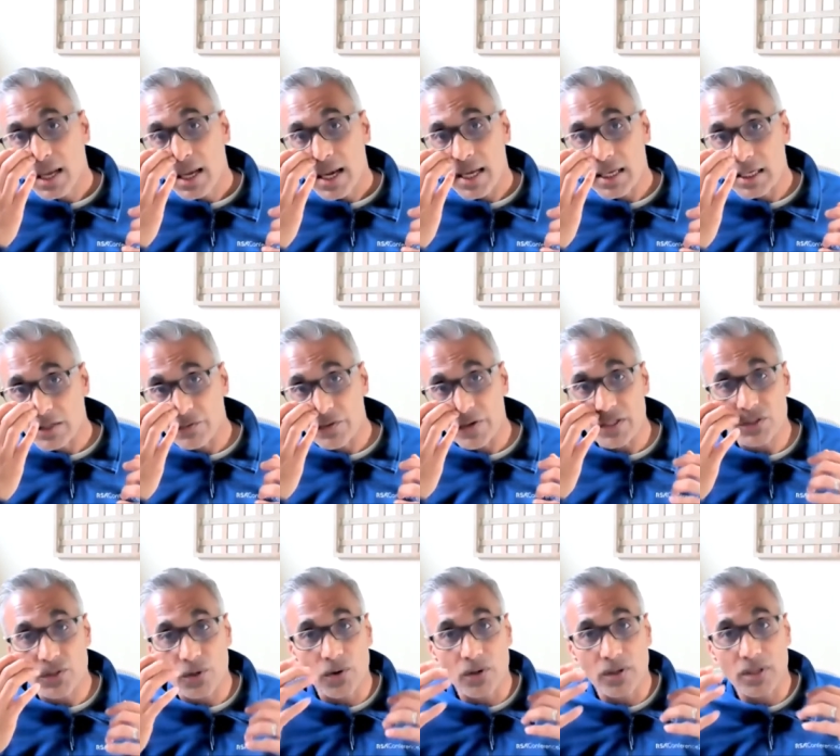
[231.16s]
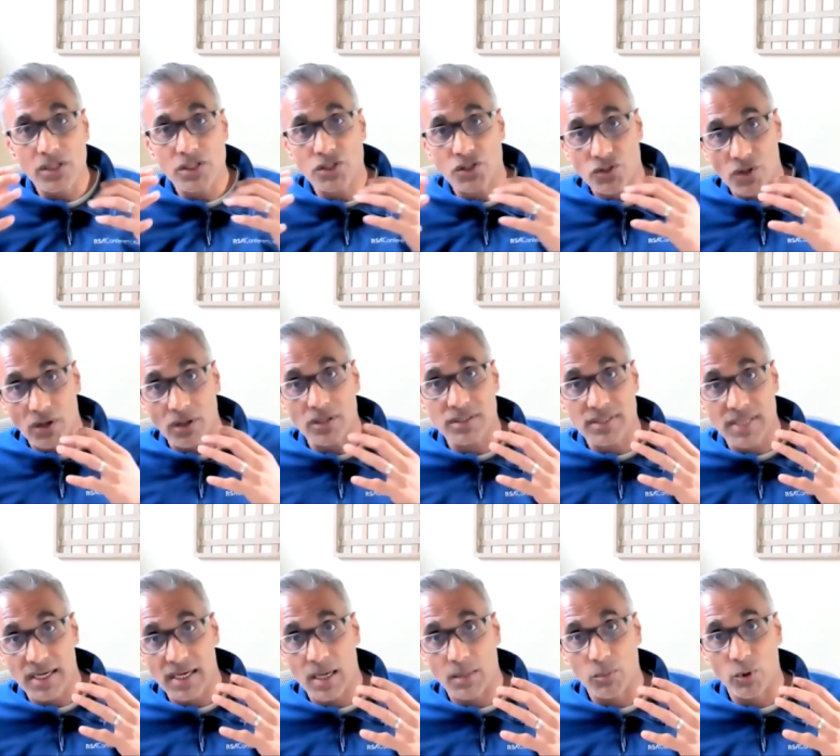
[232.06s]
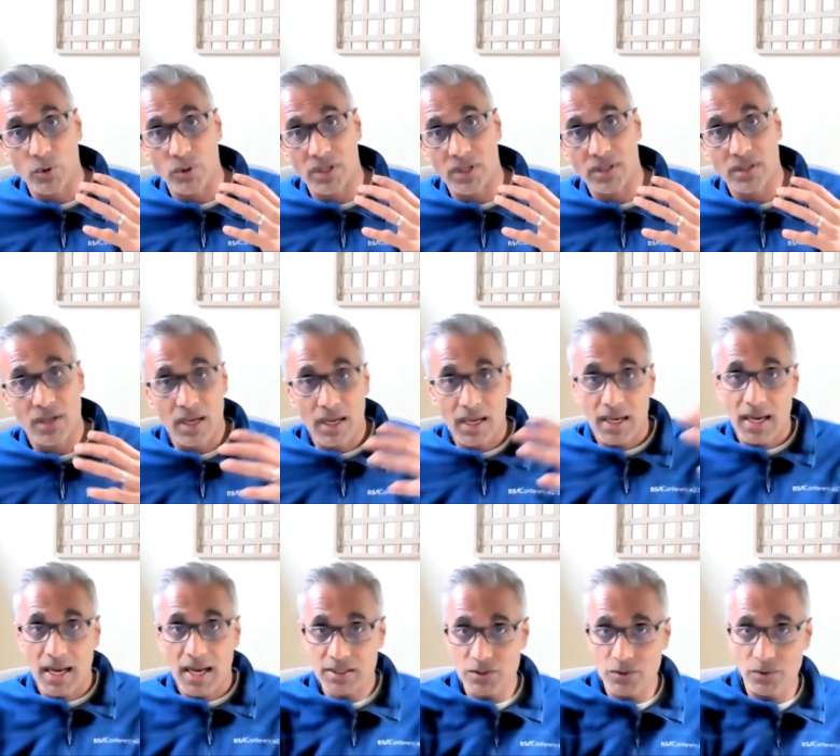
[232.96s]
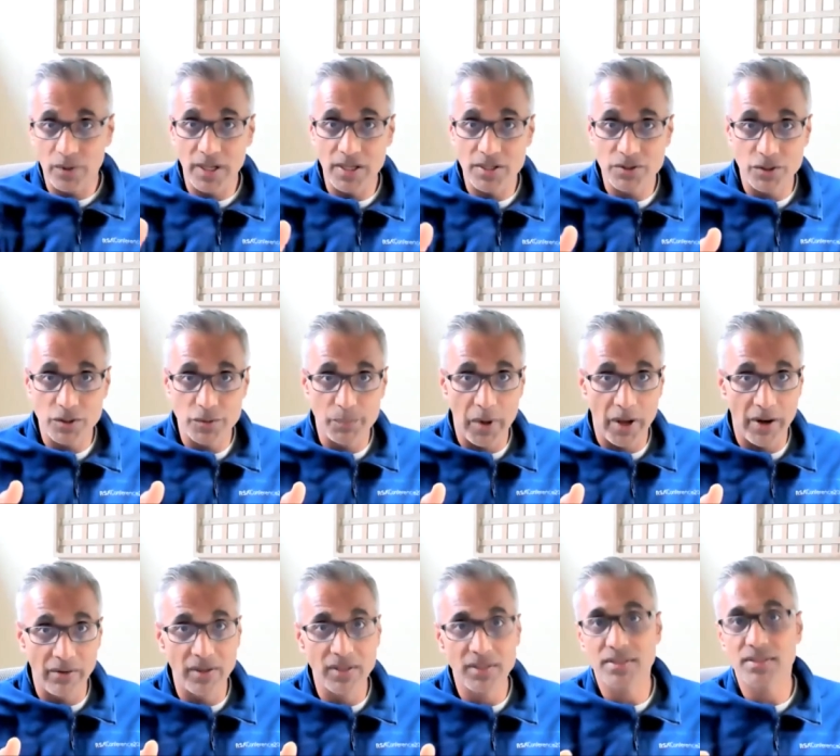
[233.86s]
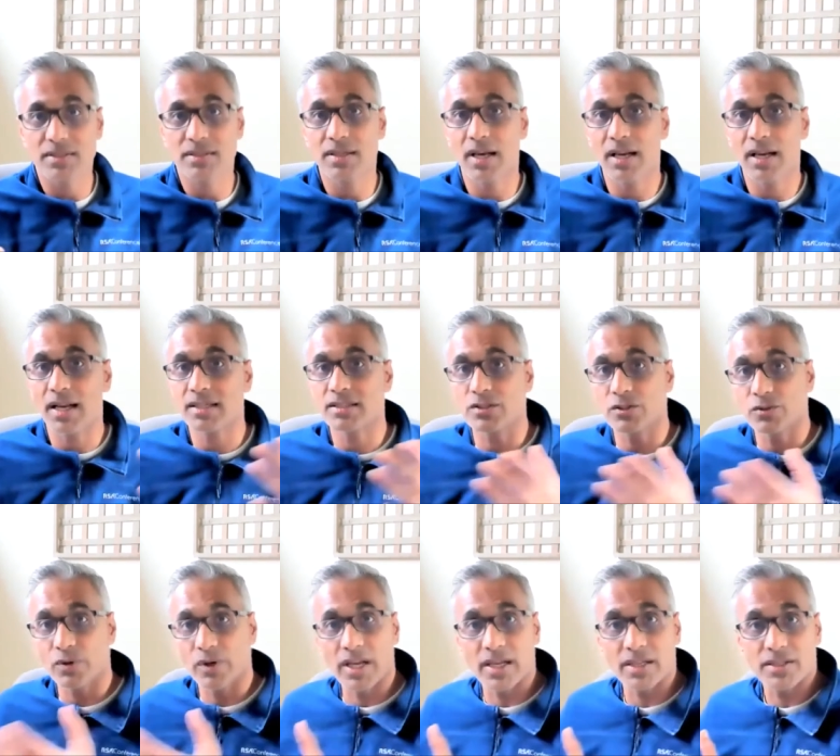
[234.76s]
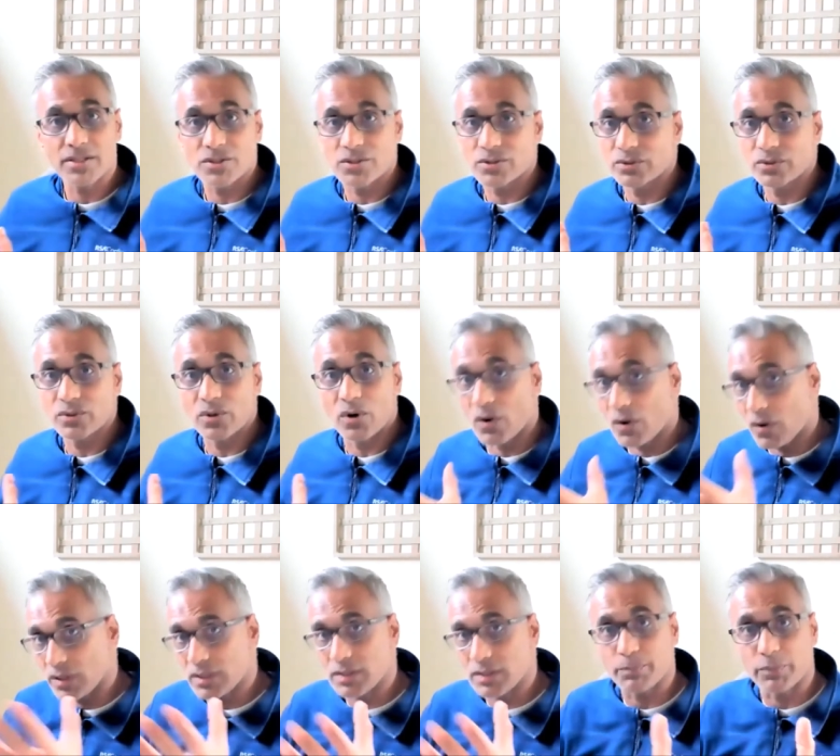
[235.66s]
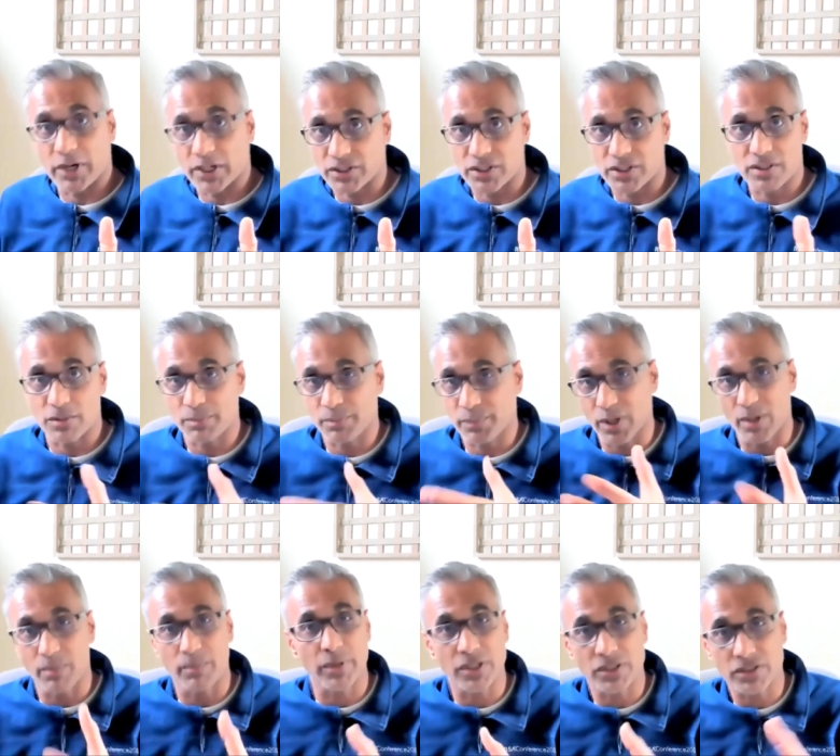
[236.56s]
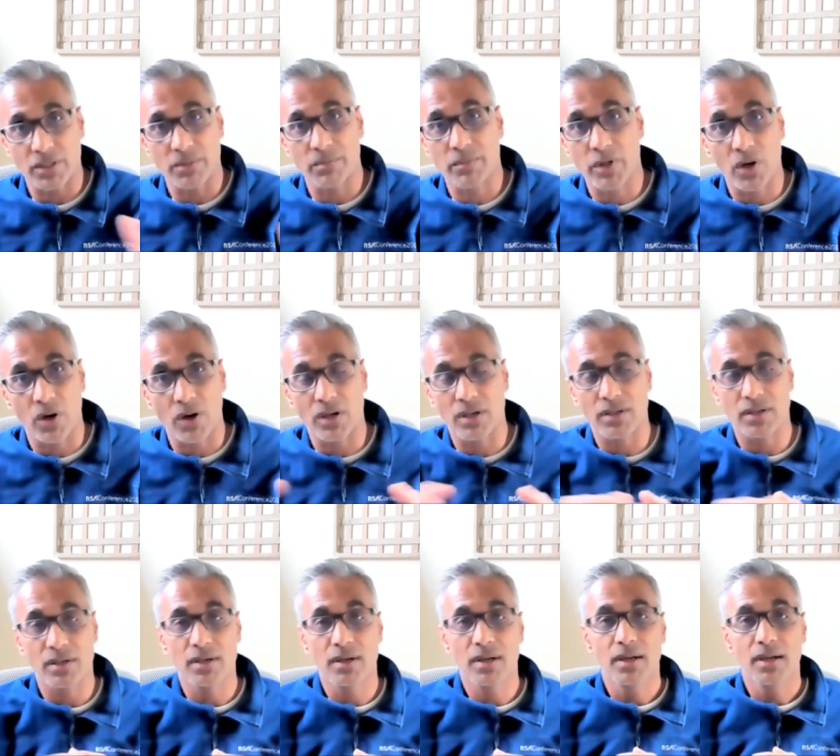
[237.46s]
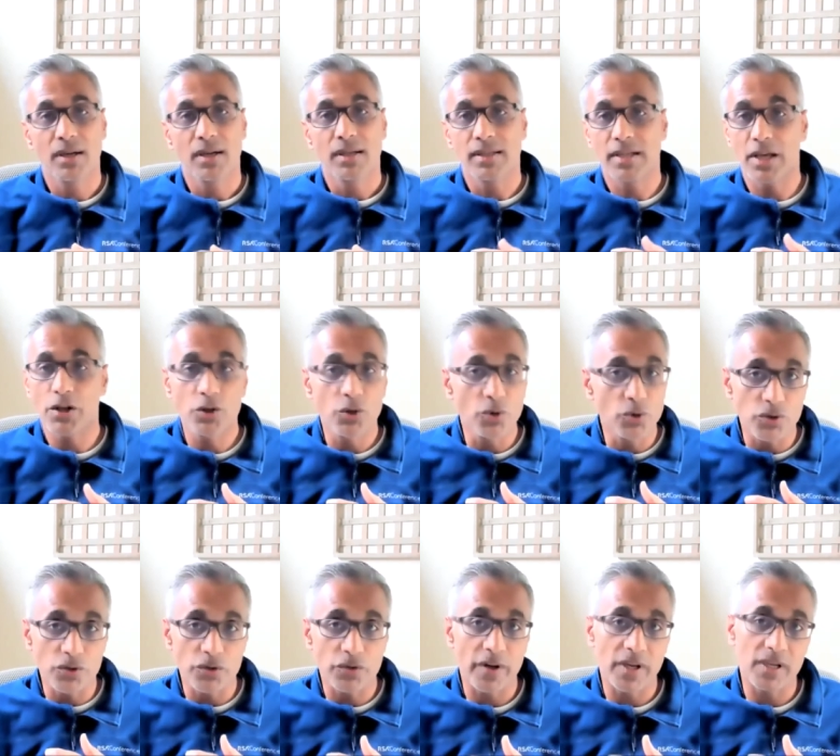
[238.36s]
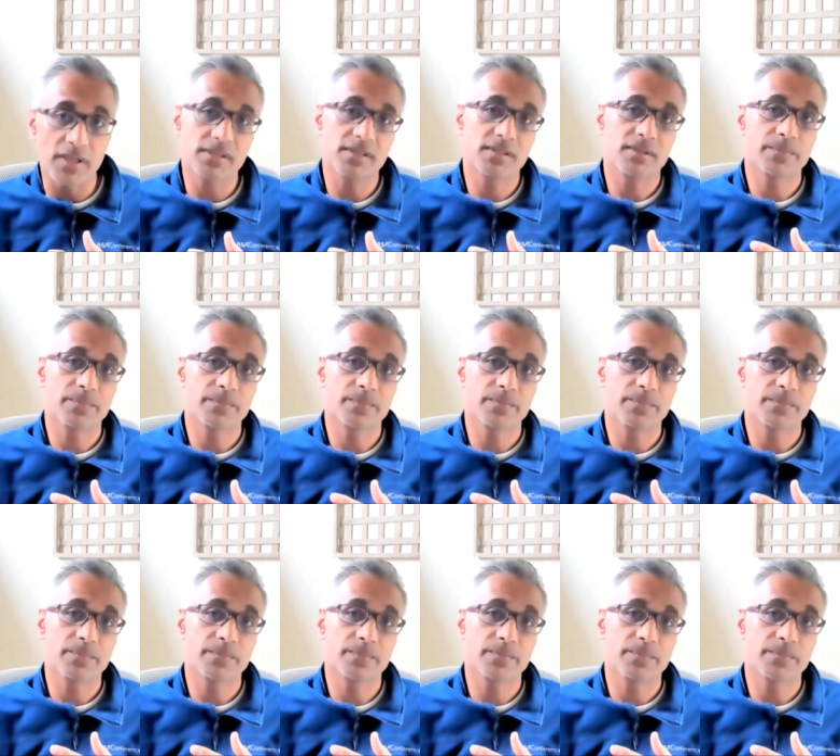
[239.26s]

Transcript: and he faced all the struggles that come with it as it relates to his parents and as it relates to all the pressures and peer pressure and beyond that you two face.